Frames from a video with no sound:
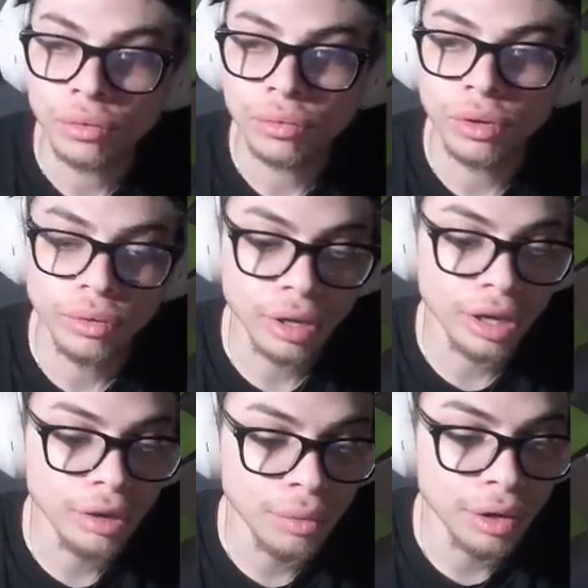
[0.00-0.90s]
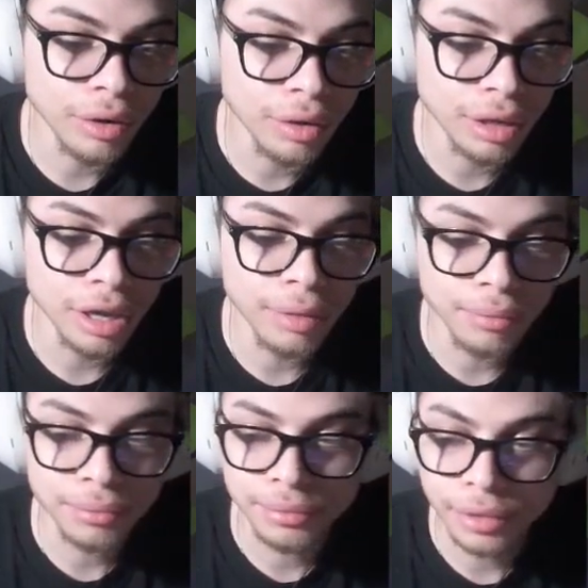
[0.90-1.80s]
Okay, here we are in game,
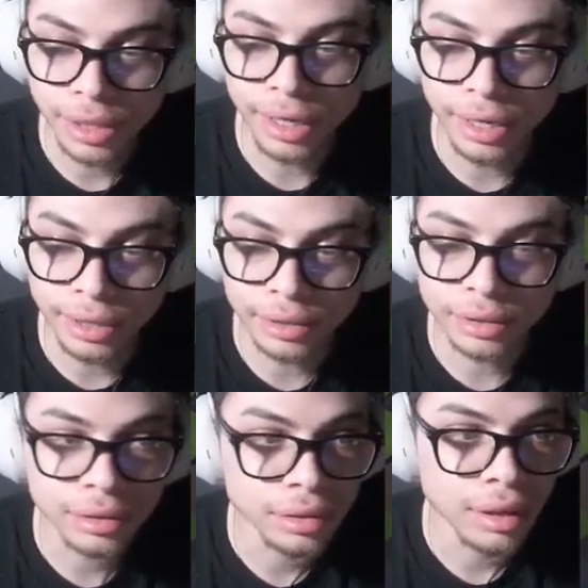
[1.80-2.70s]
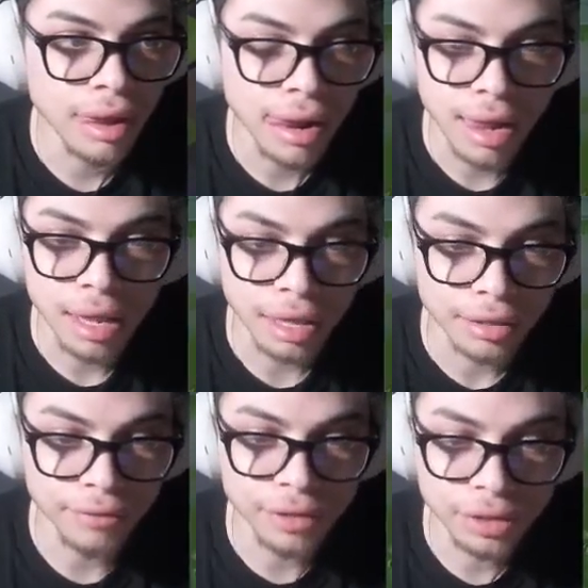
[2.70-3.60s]
and at
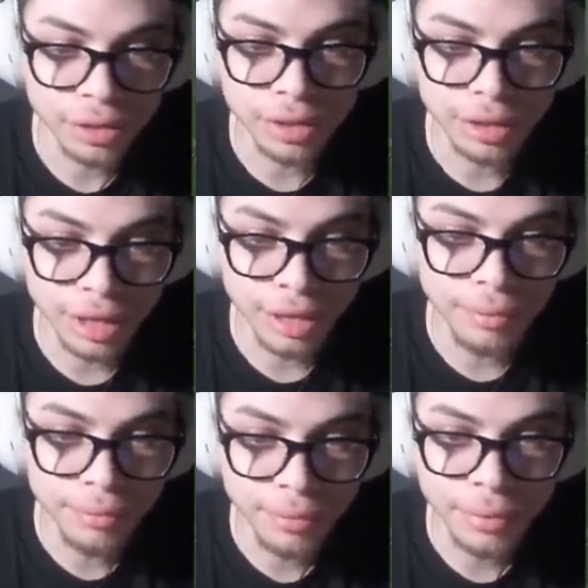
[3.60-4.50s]
the very start of the game,